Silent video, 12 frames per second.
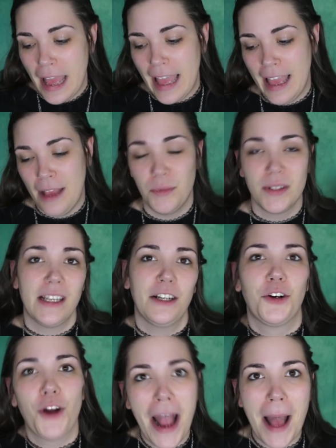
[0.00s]
and was
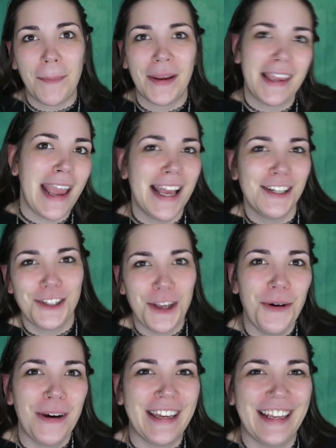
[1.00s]
like, crap, I can't
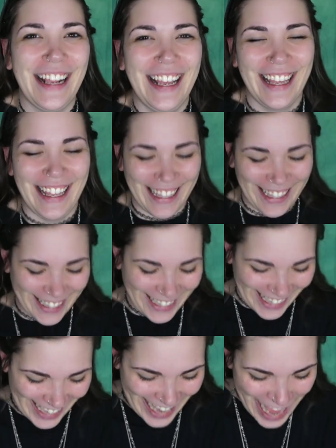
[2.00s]
do
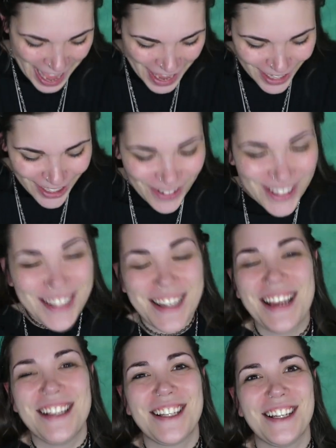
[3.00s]
it. So it's
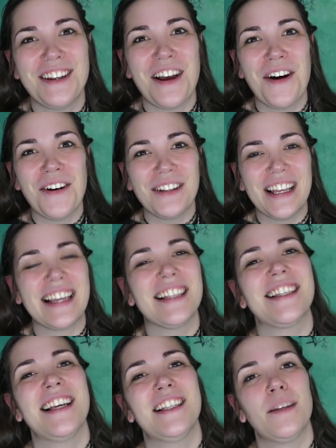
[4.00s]
nice to know, like,
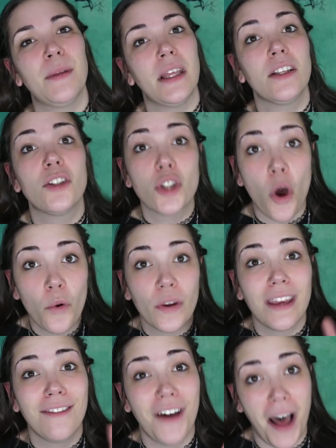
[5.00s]
it's nice to be like, don't
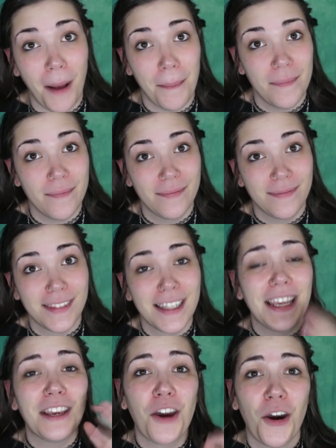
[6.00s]
give up.
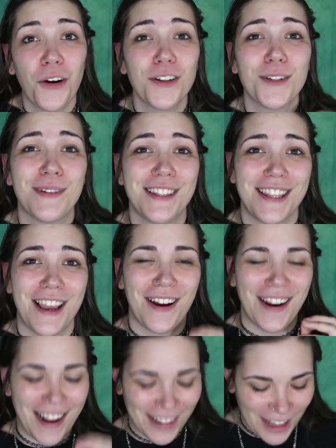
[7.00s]
The encouragement's there
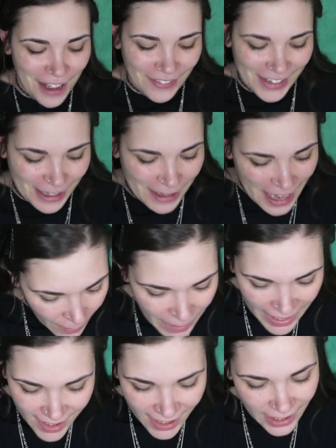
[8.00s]
and I love it.
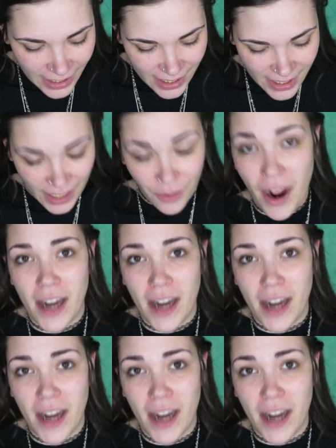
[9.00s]
Basically, it's like